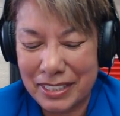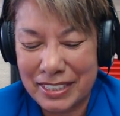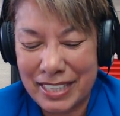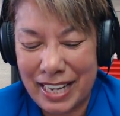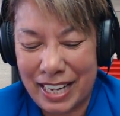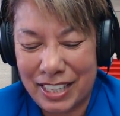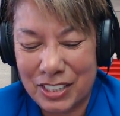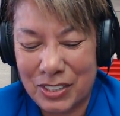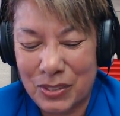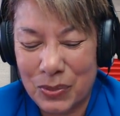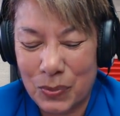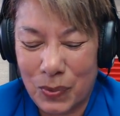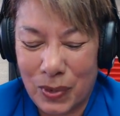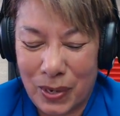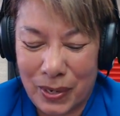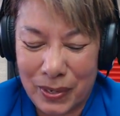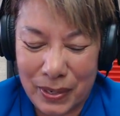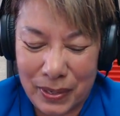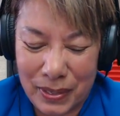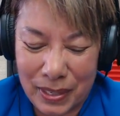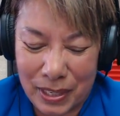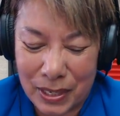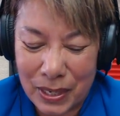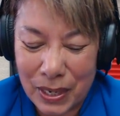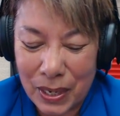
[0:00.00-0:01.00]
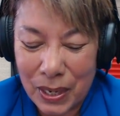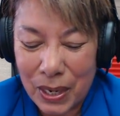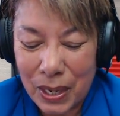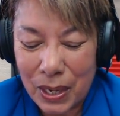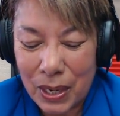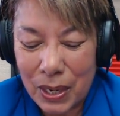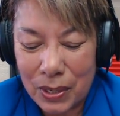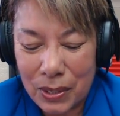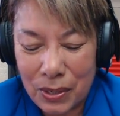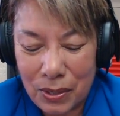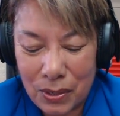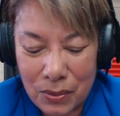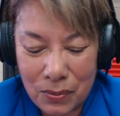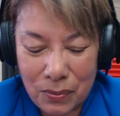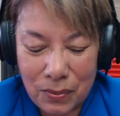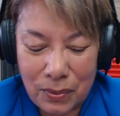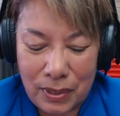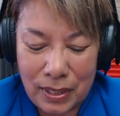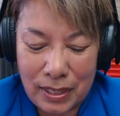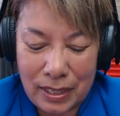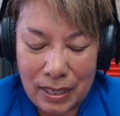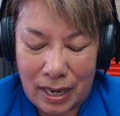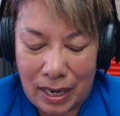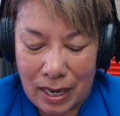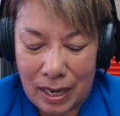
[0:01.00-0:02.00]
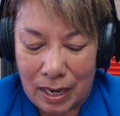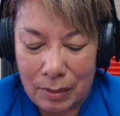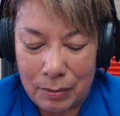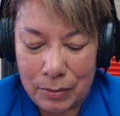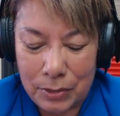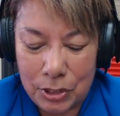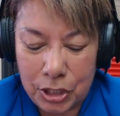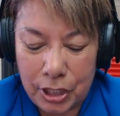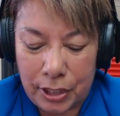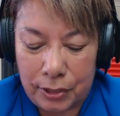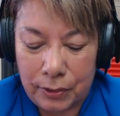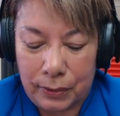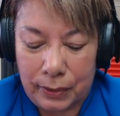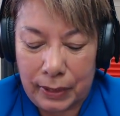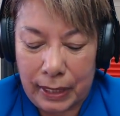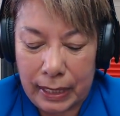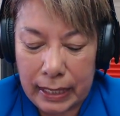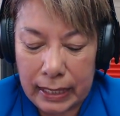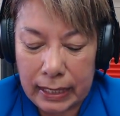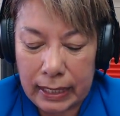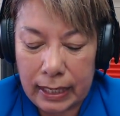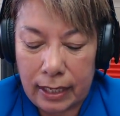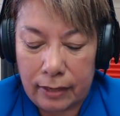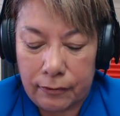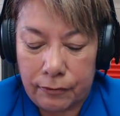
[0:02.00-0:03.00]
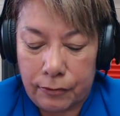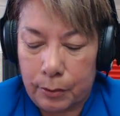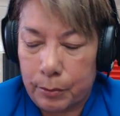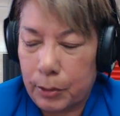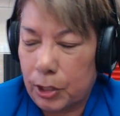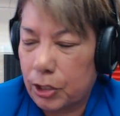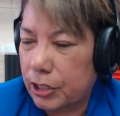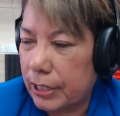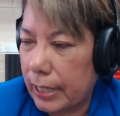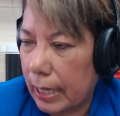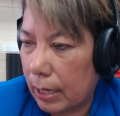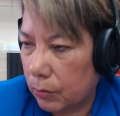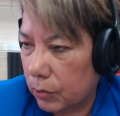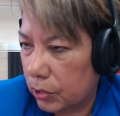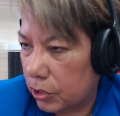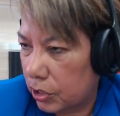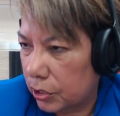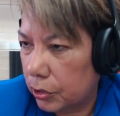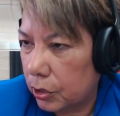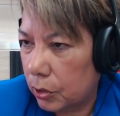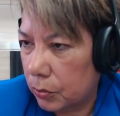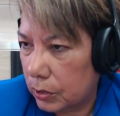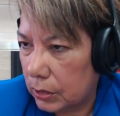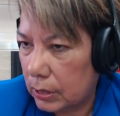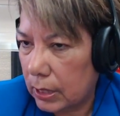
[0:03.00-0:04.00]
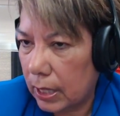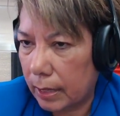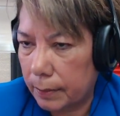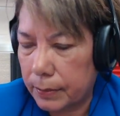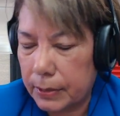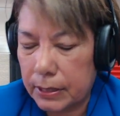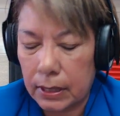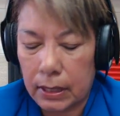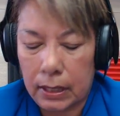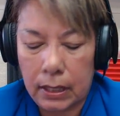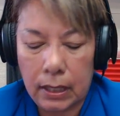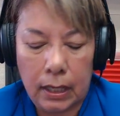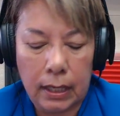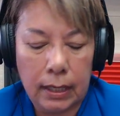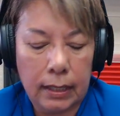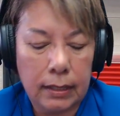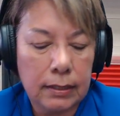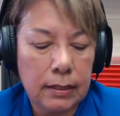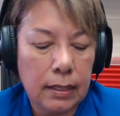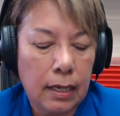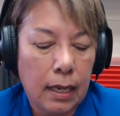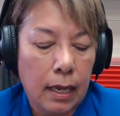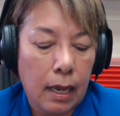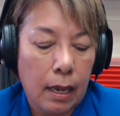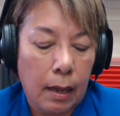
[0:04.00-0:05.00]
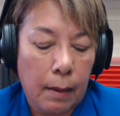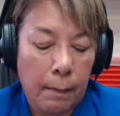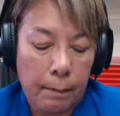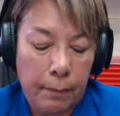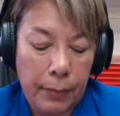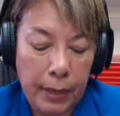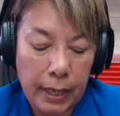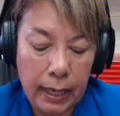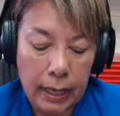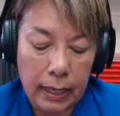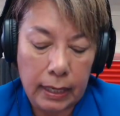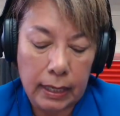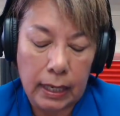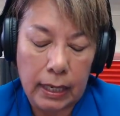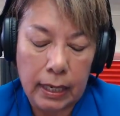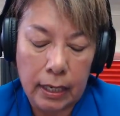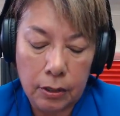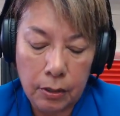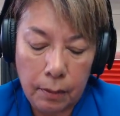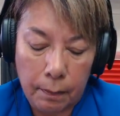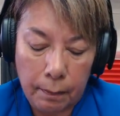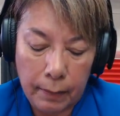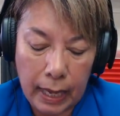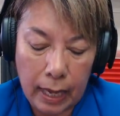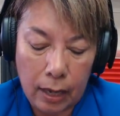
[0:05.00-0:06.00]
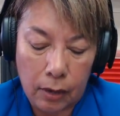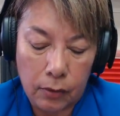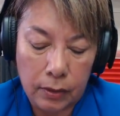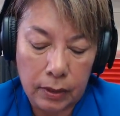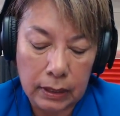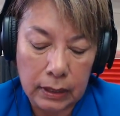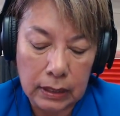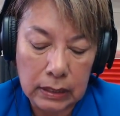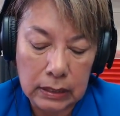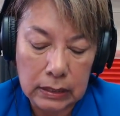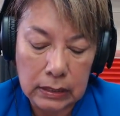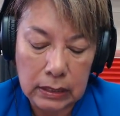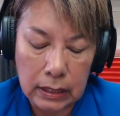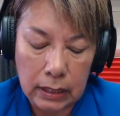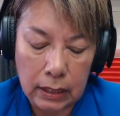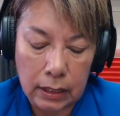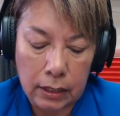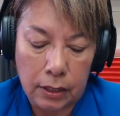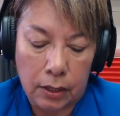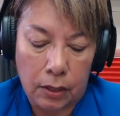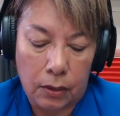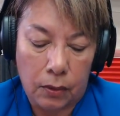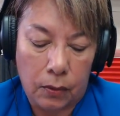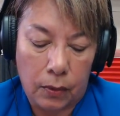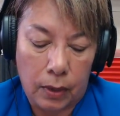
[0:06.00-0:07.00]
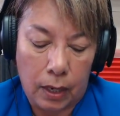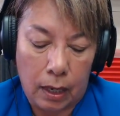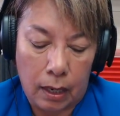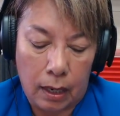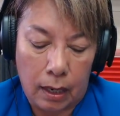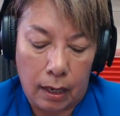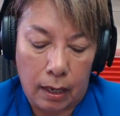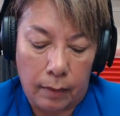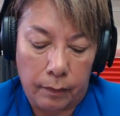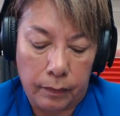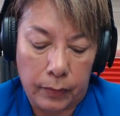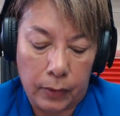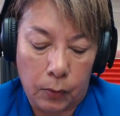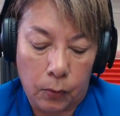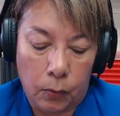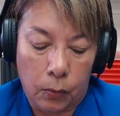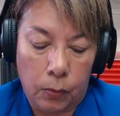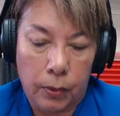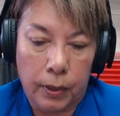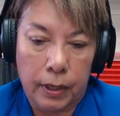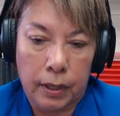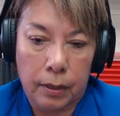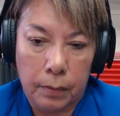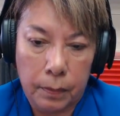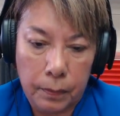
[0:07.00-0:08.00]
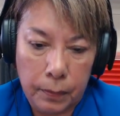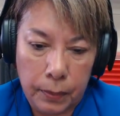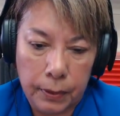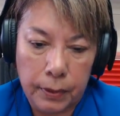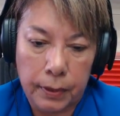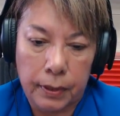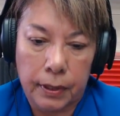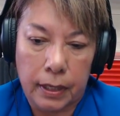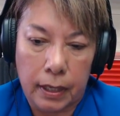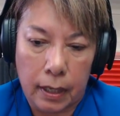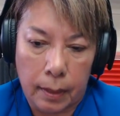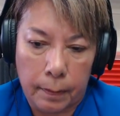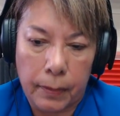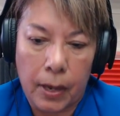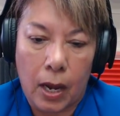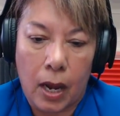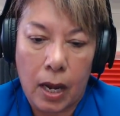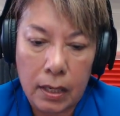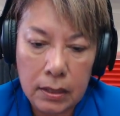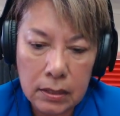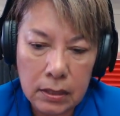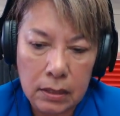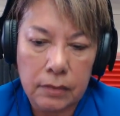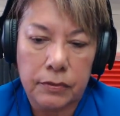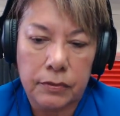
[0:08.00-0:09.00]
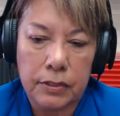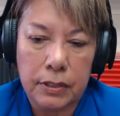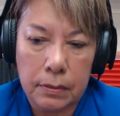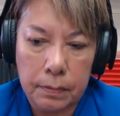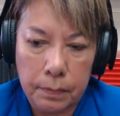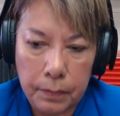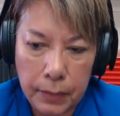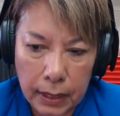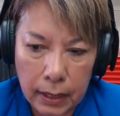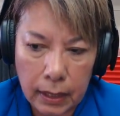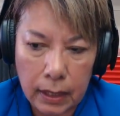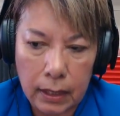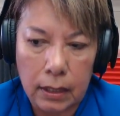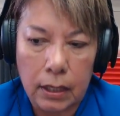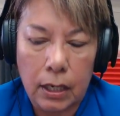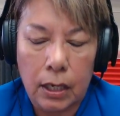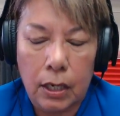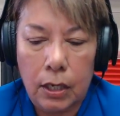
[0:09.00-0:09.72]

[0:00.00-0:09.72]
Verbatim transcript: that's the water that you would um, generally get from your showers and those mm-hmm. types of mm-hmm. things. But Eagle Mountain Casino um, will put a positive spin